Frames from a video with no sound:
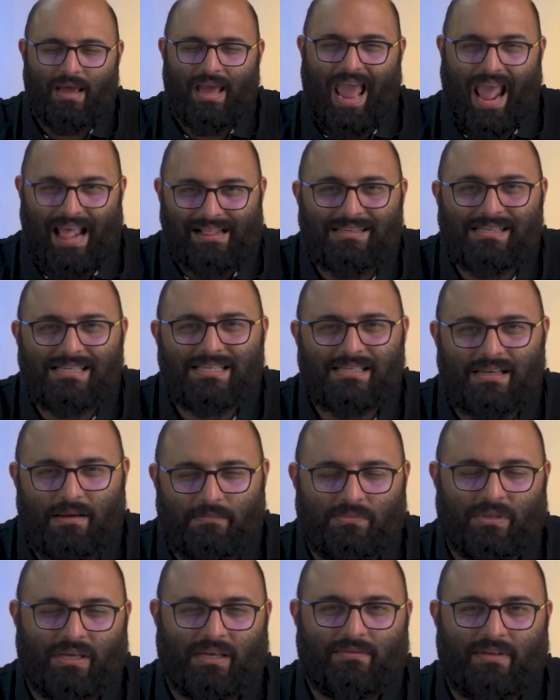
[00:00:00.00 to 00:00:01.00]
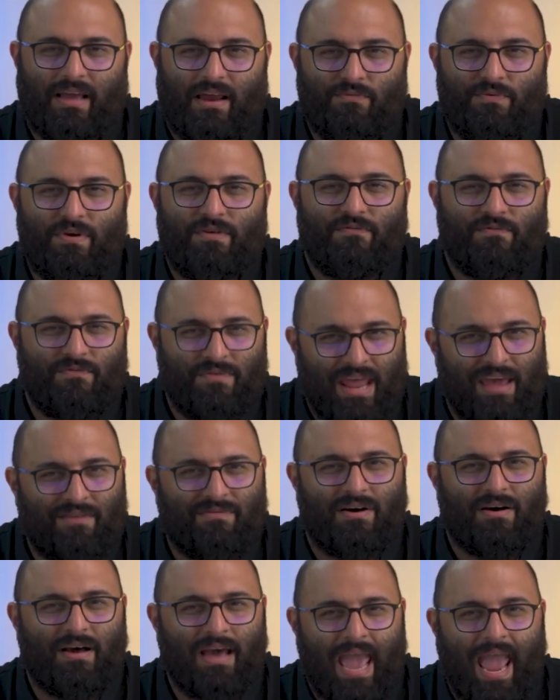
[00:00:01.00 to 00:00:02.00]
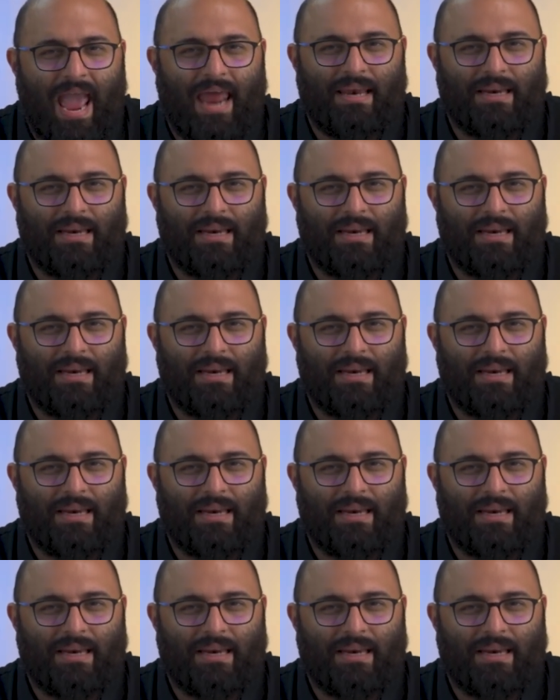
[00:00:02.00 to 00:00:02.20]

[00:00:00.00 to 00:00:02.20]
And this is something that we've never had